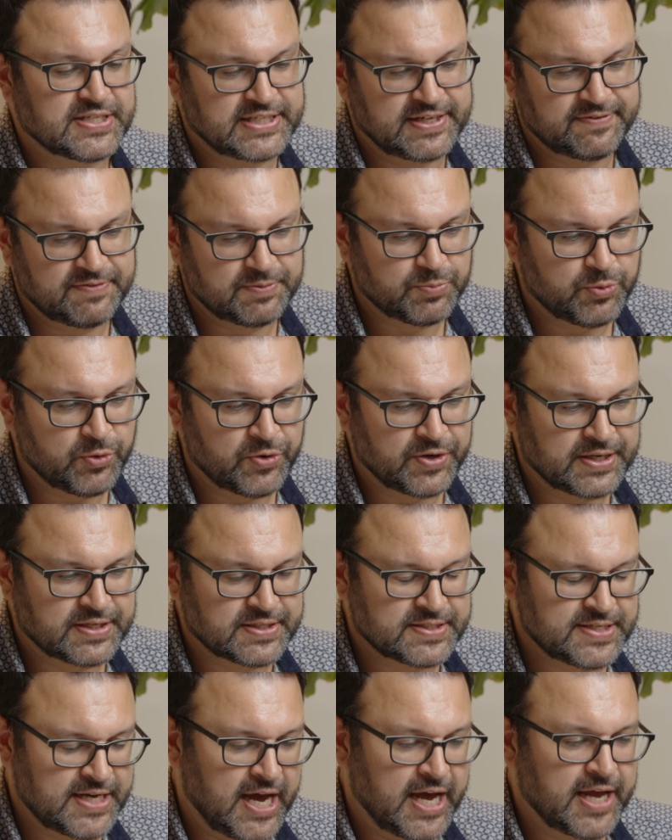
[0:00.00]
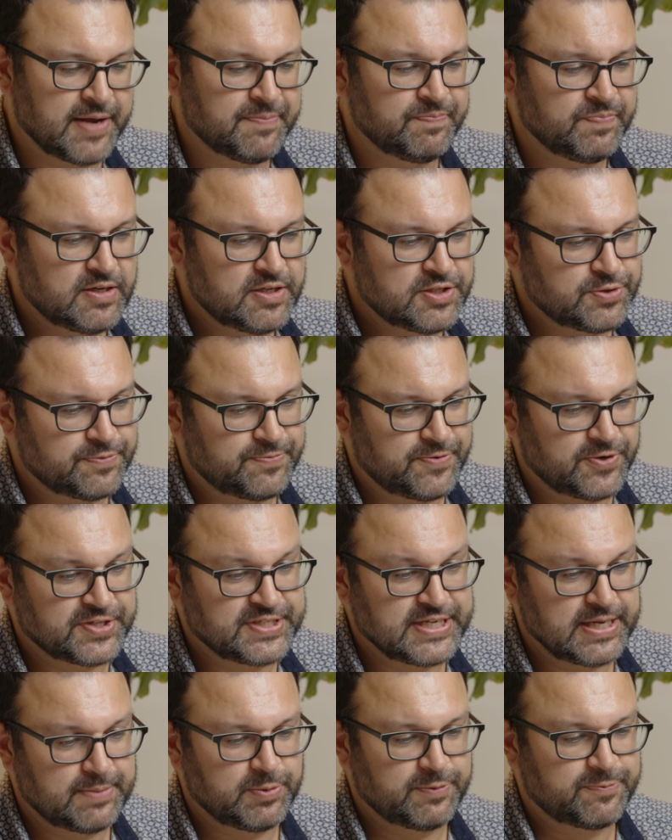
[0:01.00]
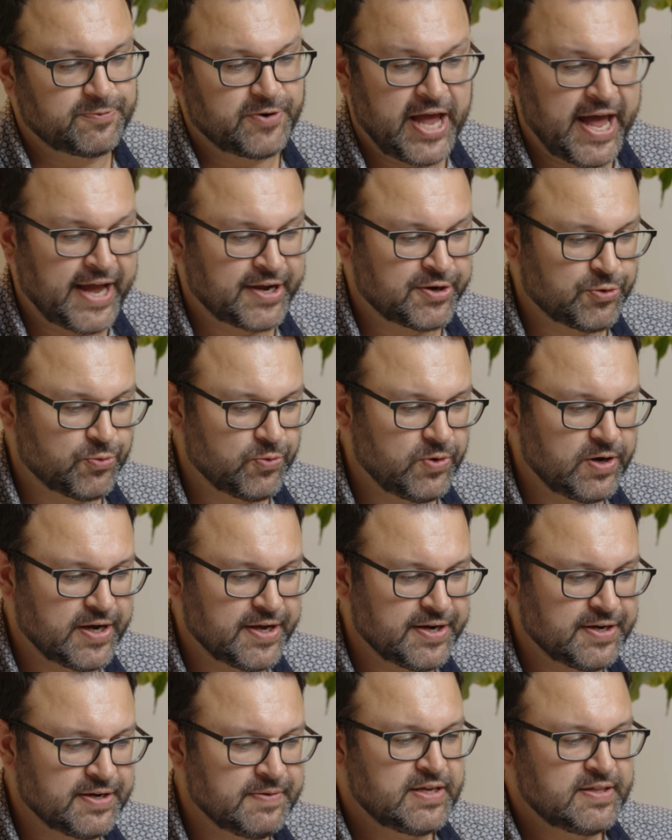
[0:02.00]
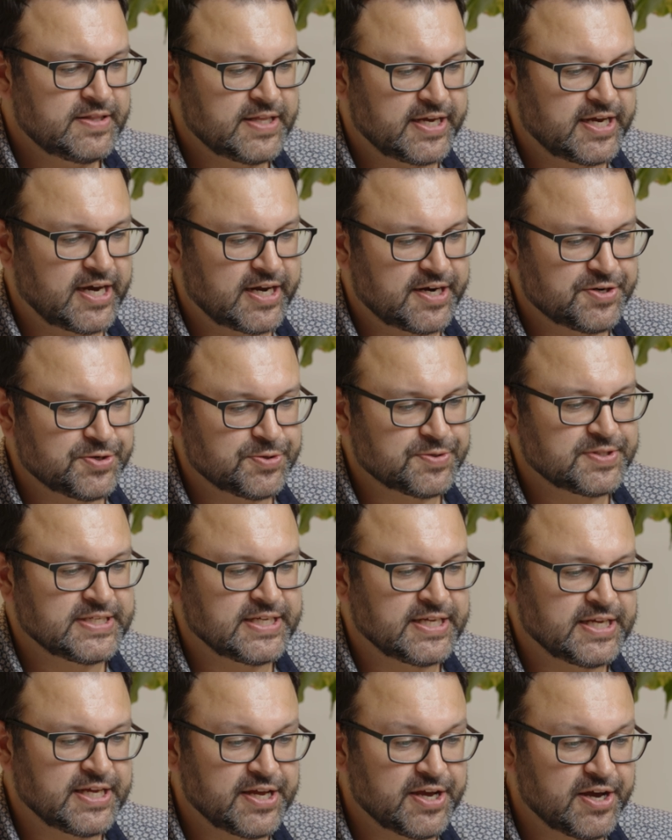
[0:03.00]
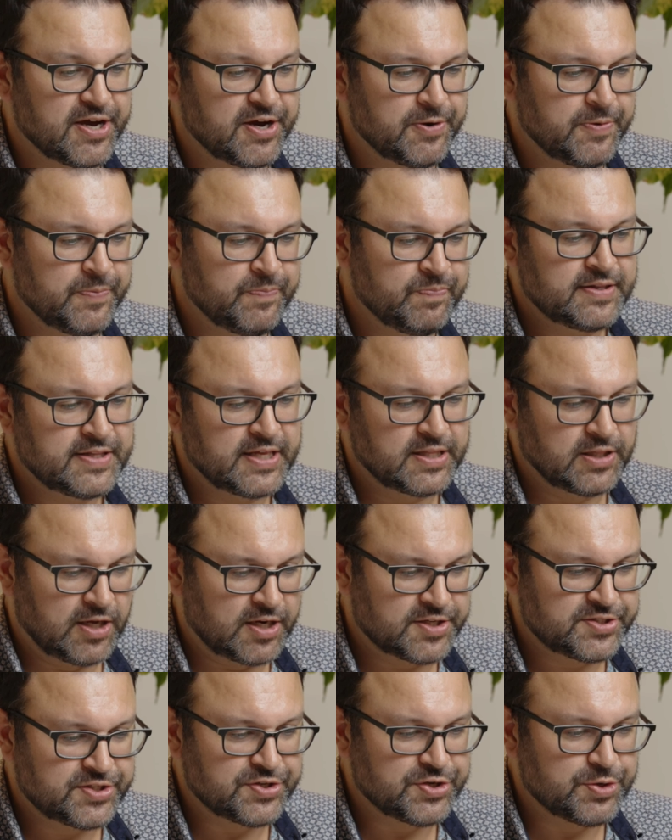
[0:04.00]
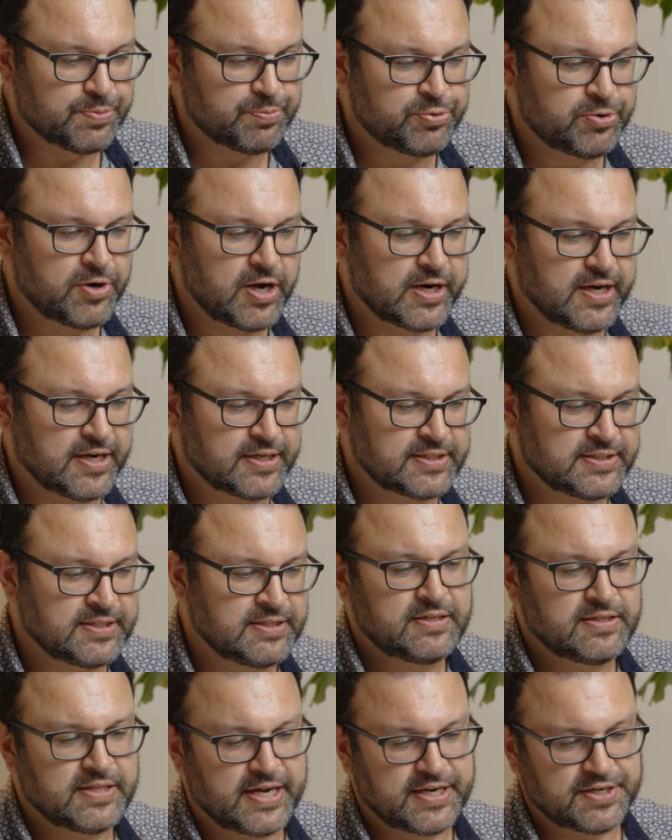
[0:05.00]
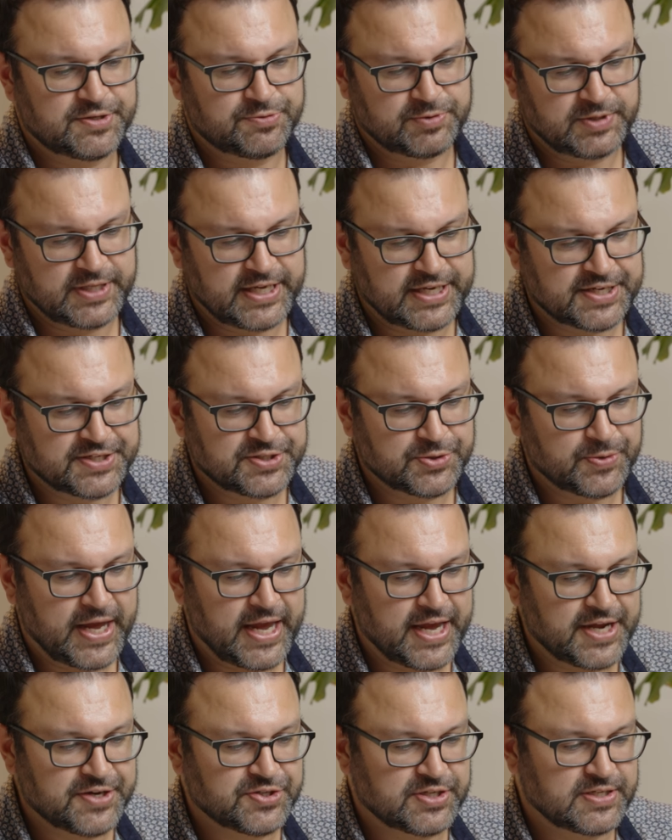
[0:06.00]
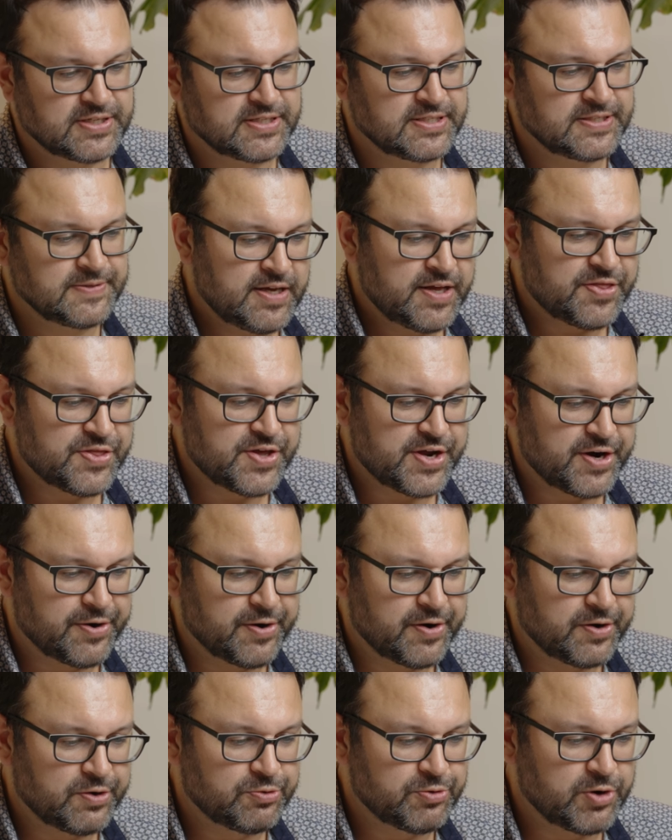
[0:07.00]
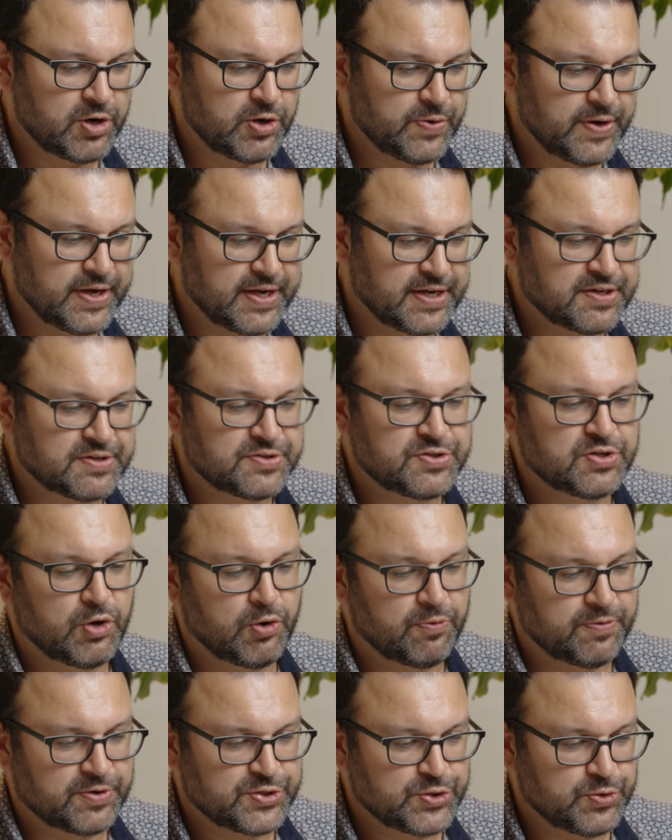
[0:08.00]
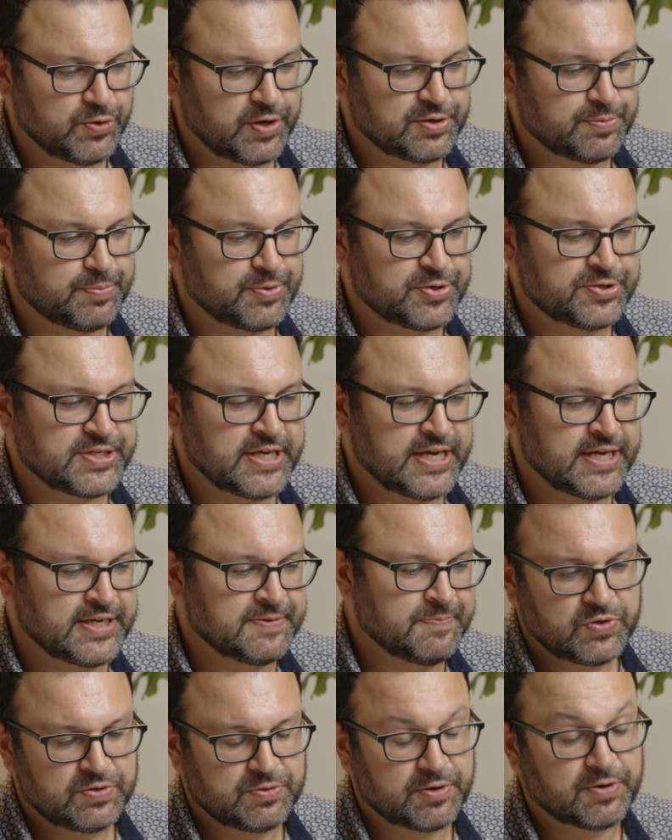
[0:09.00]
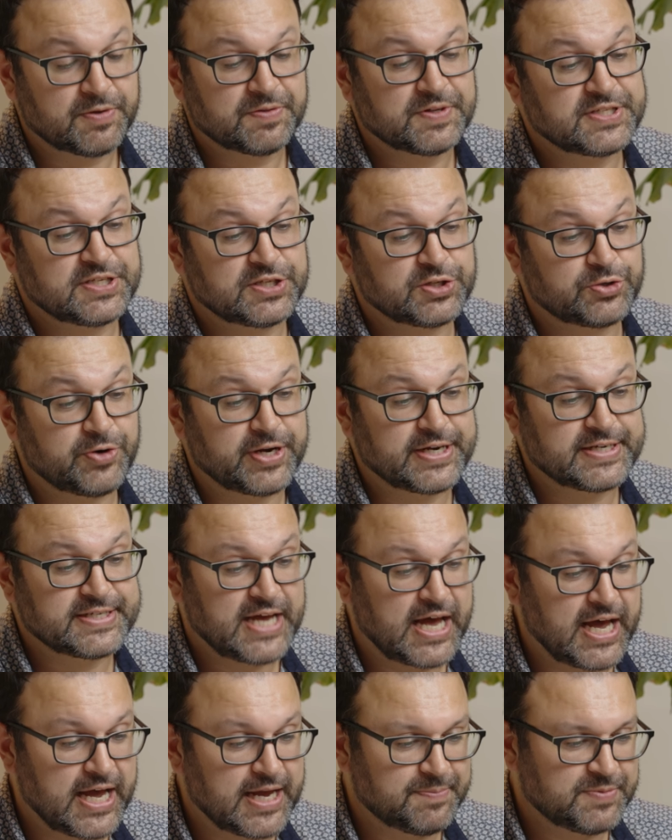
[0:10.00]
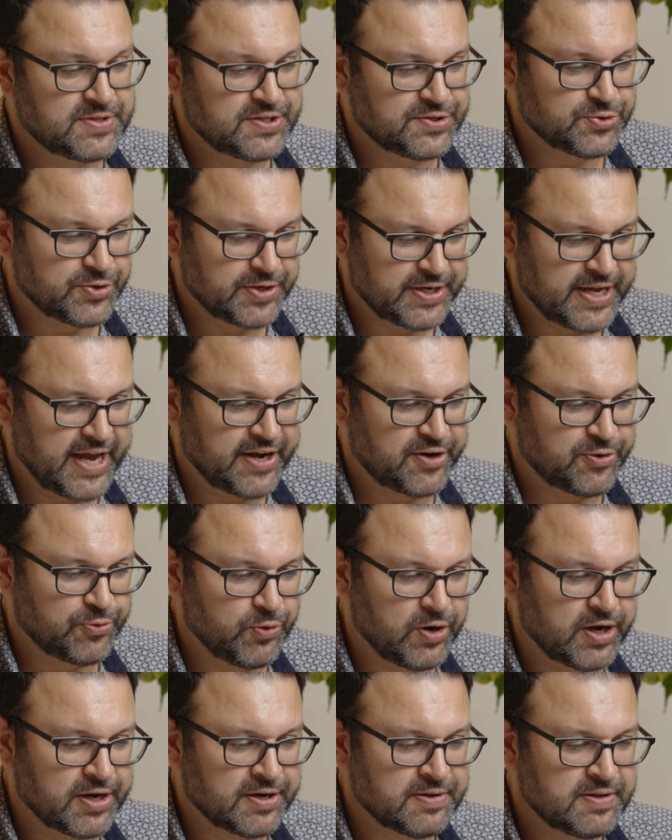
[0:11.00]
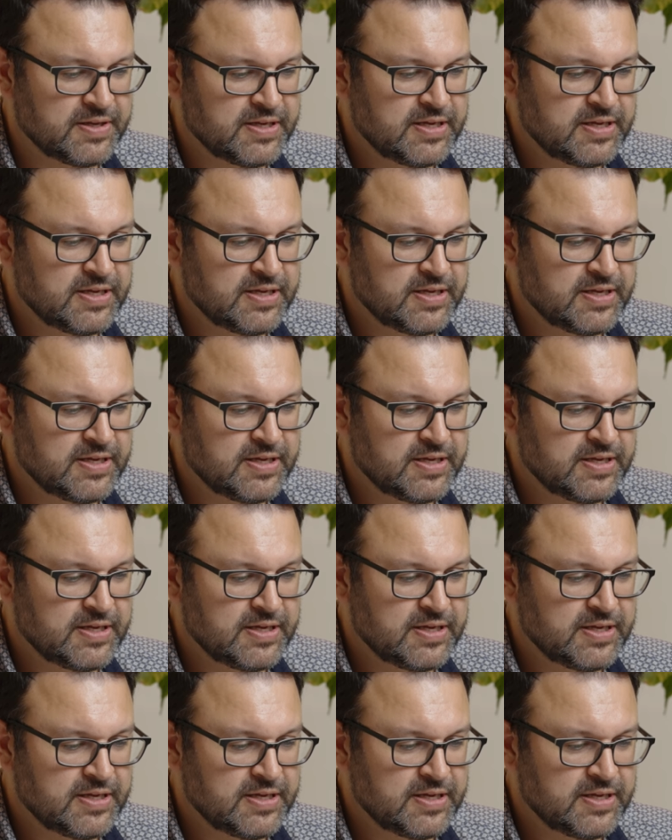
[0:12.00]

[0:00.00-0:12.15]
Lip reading: given point in time? So for example, for HackerOne, they got a new CEO. They launched a new product that is related to agents. They're growing over 200%, or this is a great time to join HackerOne